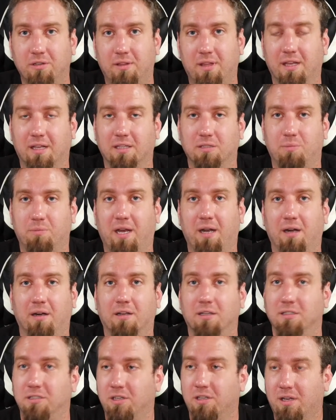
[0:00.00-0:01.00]
think is better
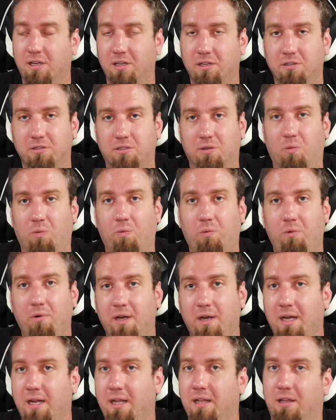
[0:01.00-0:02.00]
because you can do some
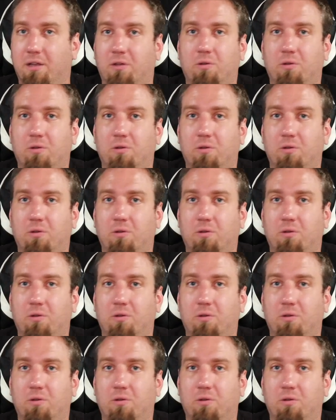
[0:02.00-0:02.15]
really